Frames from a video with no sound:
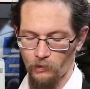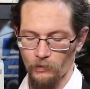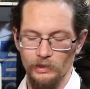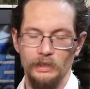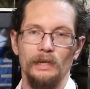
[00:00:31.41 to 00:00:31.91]
and I'm
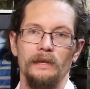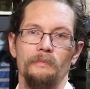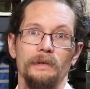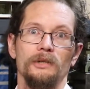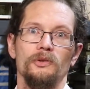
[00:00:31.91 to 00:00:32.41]
not exactly the
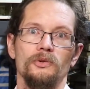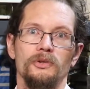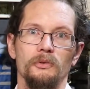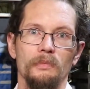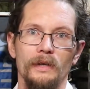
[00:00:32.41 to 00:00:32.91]
big
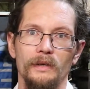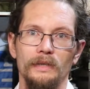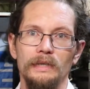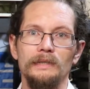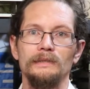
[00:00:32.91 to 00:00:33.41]
YouTuber that
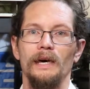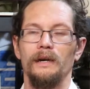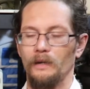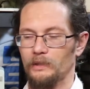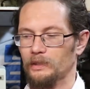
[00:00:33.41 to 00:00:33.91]
needs that
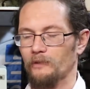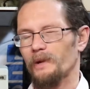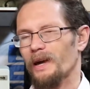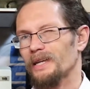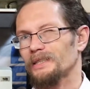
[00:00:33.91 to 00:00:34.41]
kind of stuff, but